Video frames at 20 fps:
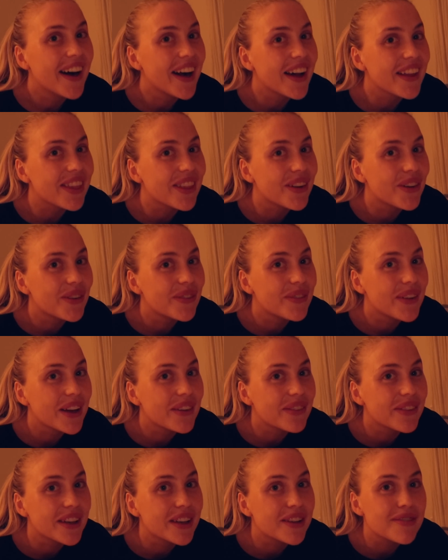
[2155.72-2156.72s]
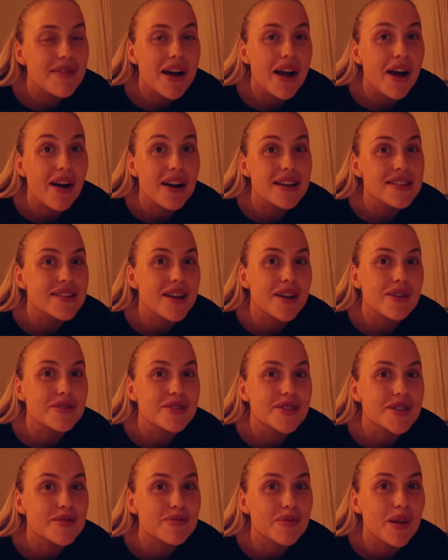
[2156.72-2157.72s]
I thought maybe my eyesight was
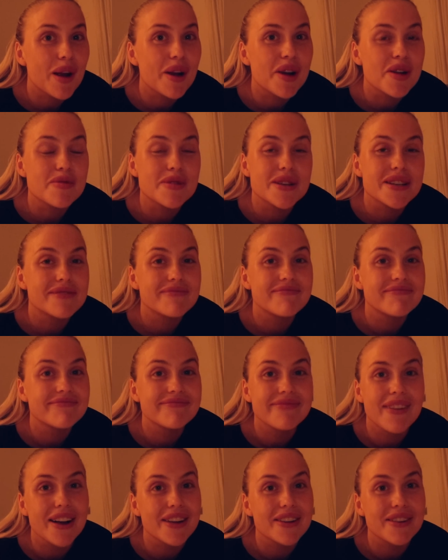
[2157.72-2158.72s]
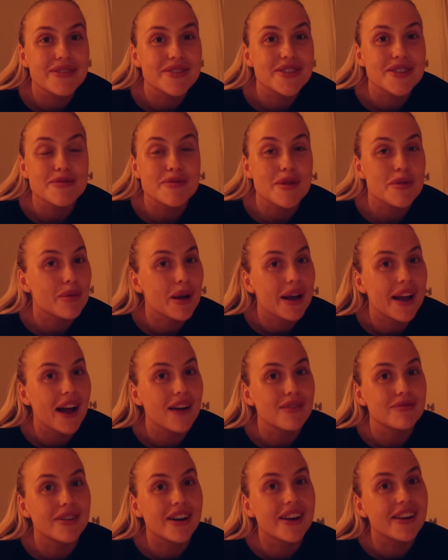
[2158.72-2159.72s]
just blurry, but it might have just been my
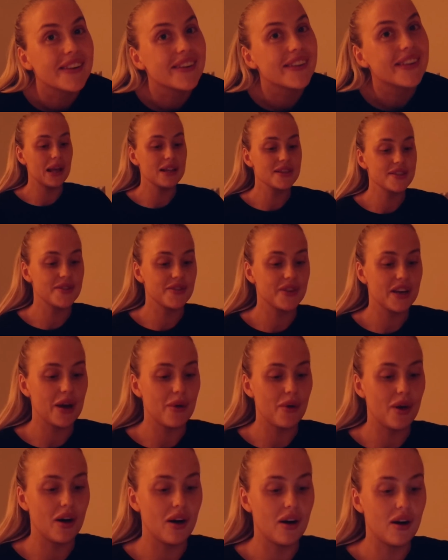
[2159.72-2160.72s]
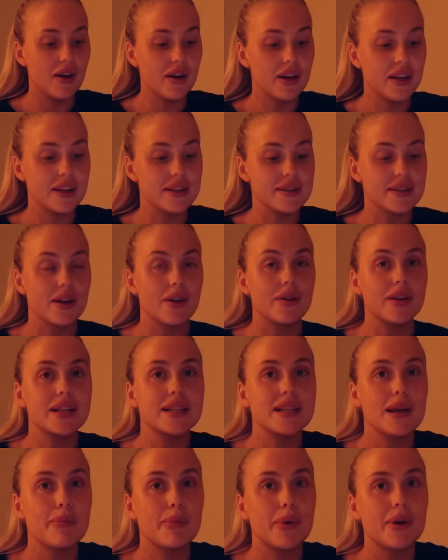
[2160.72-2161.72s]
camera. Plans for now are, it's currently 10